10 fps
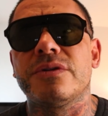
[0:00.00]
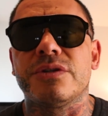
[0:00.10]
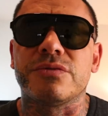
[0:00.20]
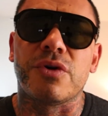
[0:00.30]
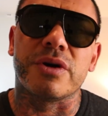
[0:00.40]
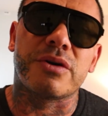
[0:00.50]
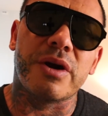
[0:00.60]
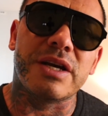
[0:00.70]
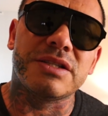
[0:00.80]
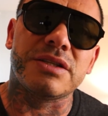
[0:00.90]
She was going
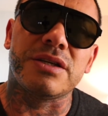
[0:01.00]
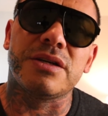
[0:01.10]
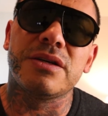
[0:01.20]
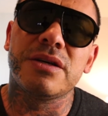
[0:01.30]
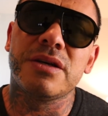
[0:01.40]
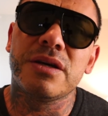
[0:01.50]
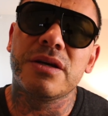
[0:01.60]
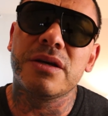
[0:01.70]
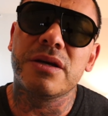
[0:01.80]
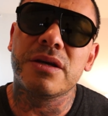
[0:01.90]
crazy.
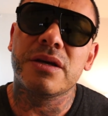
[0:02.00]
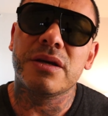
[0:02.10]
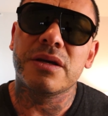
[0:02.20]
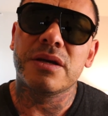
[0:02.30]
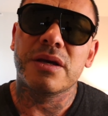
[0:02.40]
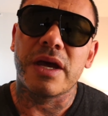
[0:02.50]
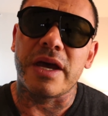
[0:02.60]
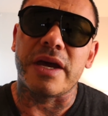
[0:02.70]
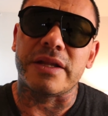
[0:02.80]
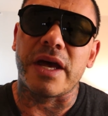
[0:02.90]

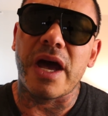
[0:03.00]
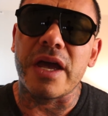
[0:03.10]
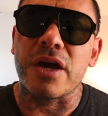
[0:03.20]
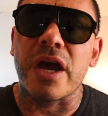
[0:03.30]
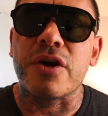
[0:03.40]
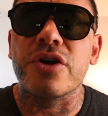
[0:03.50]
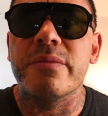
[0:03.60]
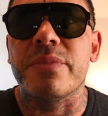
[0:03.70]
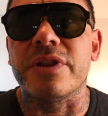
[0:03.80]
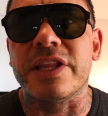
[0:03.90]
And I
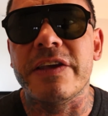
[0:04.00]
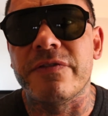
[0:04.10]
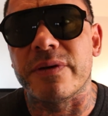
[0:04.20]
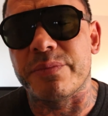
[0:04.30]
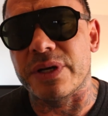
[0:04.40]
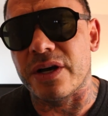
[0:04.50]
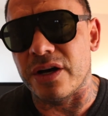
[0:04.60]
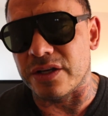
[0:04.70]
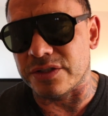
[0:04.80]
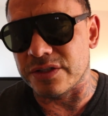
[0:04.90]
couldn't believe it
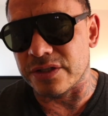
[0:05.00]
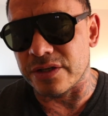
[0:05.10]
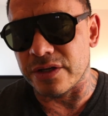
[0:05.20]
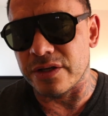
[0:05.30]
because